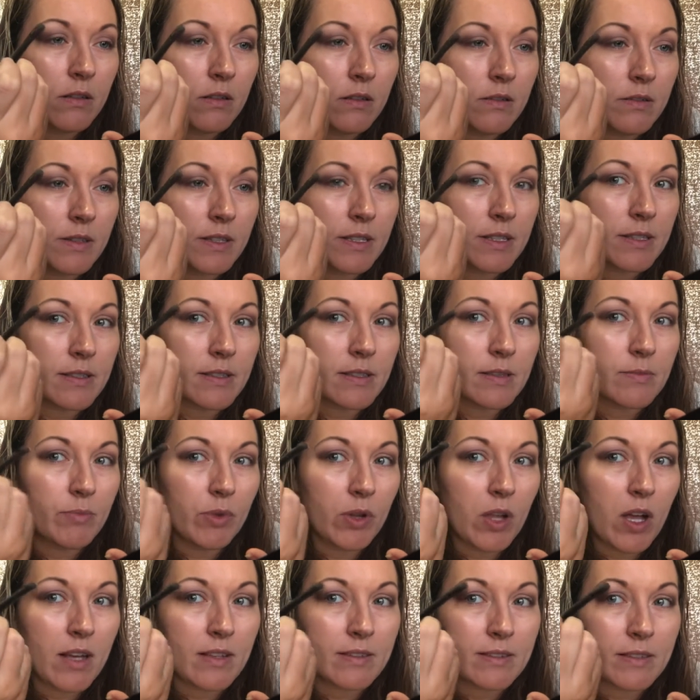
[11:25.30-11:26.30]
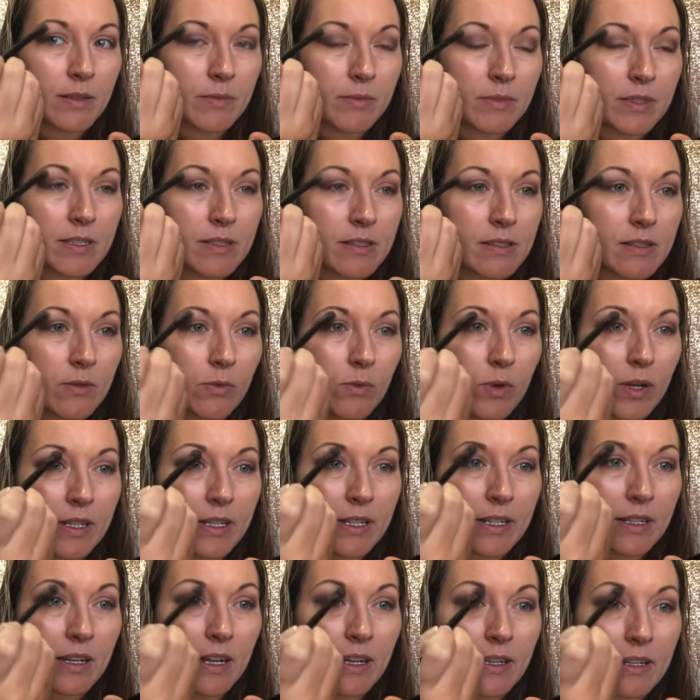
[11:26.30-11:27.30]
This is Blossom. It's the one
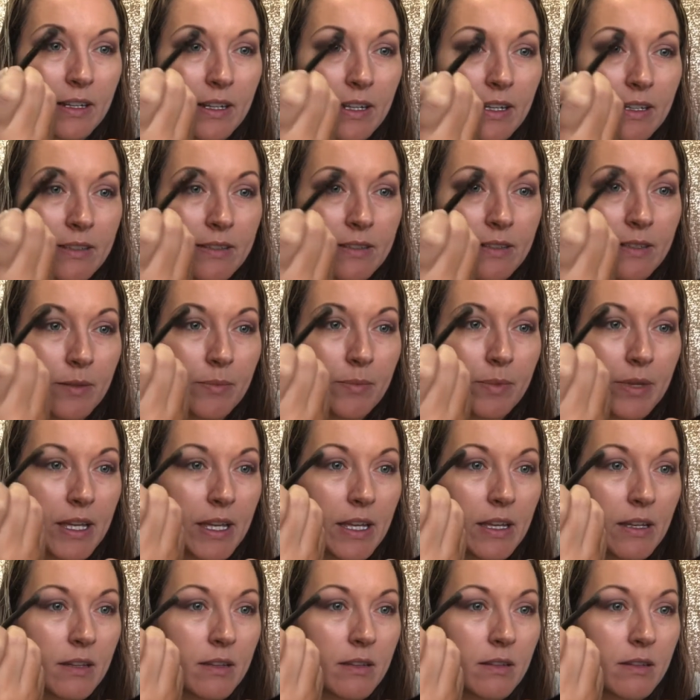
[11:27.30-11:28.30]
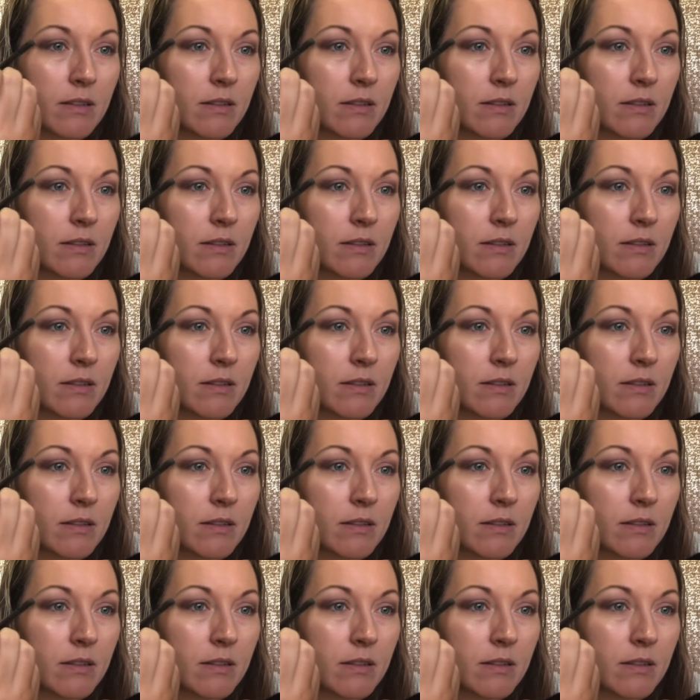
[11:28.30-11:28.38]
that kind of has the pink.